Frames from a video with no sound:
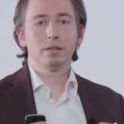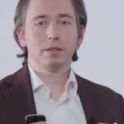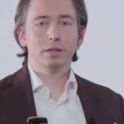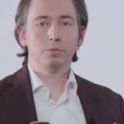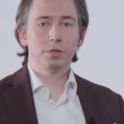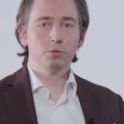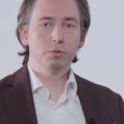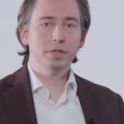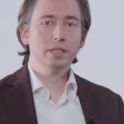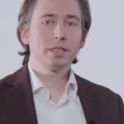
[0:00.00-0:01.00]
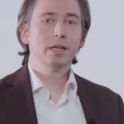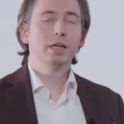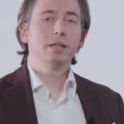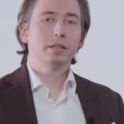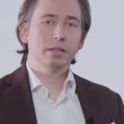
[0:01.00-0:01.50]
that we do this,
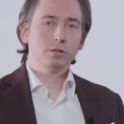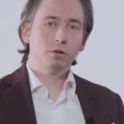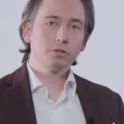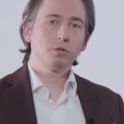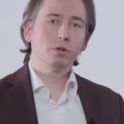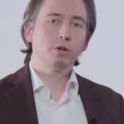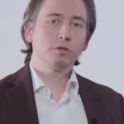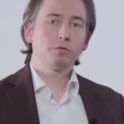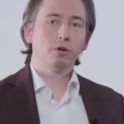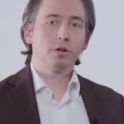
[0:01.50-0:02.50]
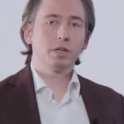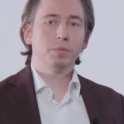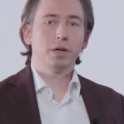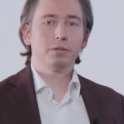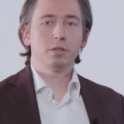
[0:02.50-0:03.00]
there is also a lot of talk
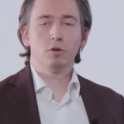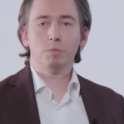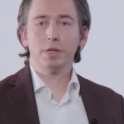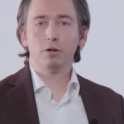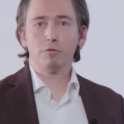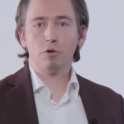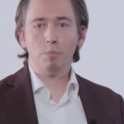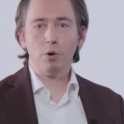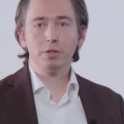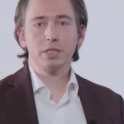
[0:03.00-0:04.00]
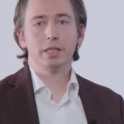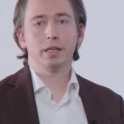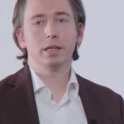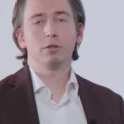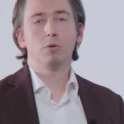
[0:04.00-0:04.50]
about the topic of
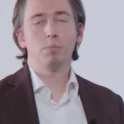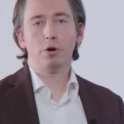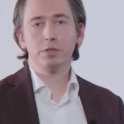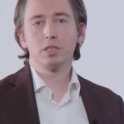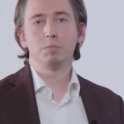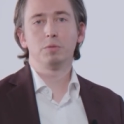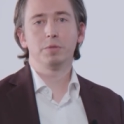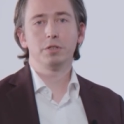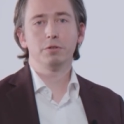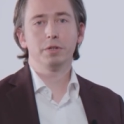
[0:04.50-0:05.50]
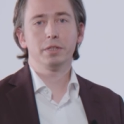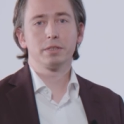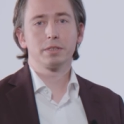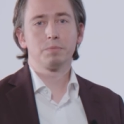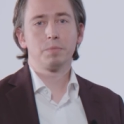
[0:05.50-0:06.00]
composting and compostable
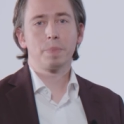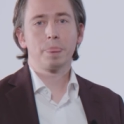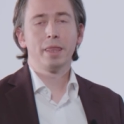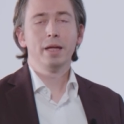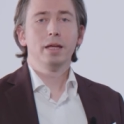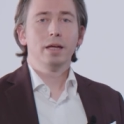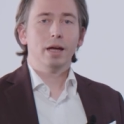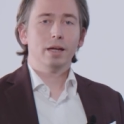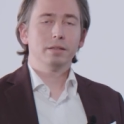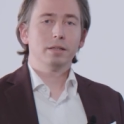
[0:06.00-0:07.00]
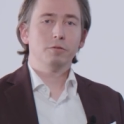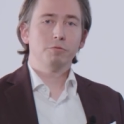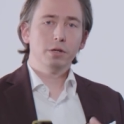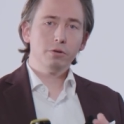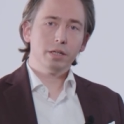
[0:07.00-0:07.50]
materials. And if
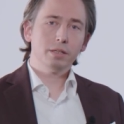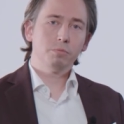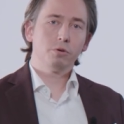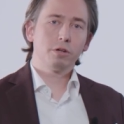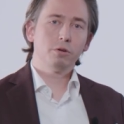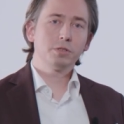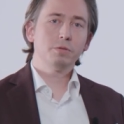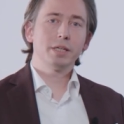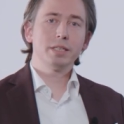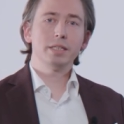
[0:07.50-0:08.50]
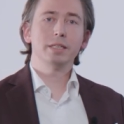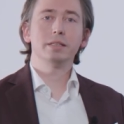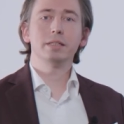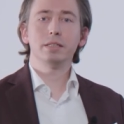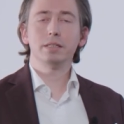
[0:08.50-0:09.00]
we look at it more closely, we can see
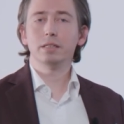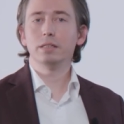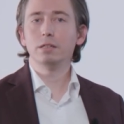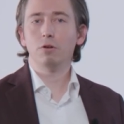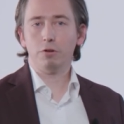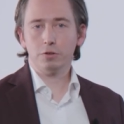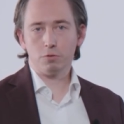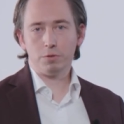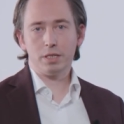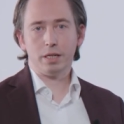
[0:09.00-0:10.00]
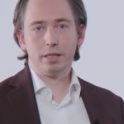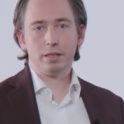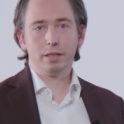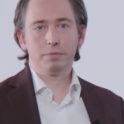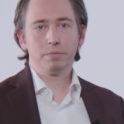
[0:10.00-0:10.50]
that this is indeed also
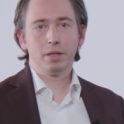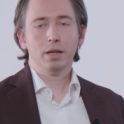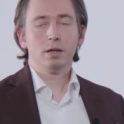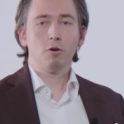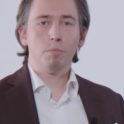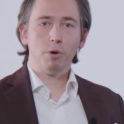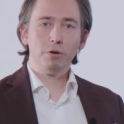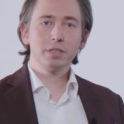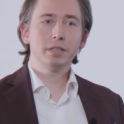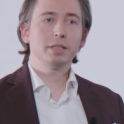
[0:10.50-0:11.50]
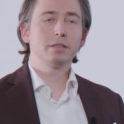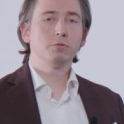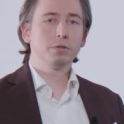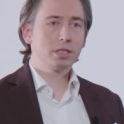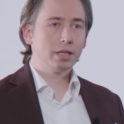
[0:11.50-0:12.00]
recycling. Composting is
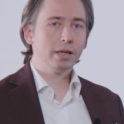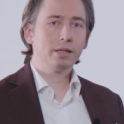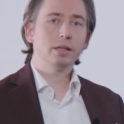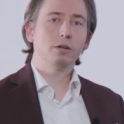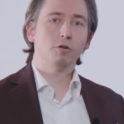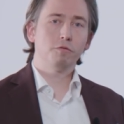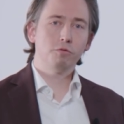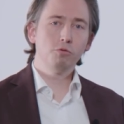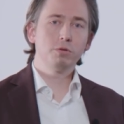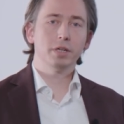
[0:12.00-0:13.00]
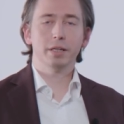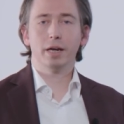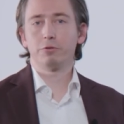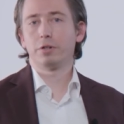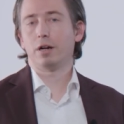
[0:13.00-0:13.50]
the recycling of food and
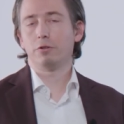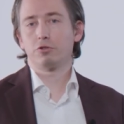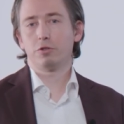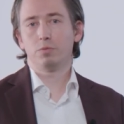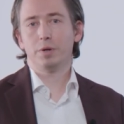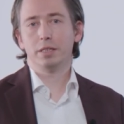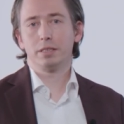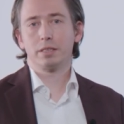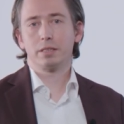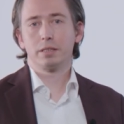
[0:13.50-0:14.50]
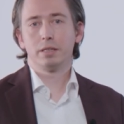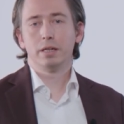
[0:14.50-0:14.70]
agricultural wastes.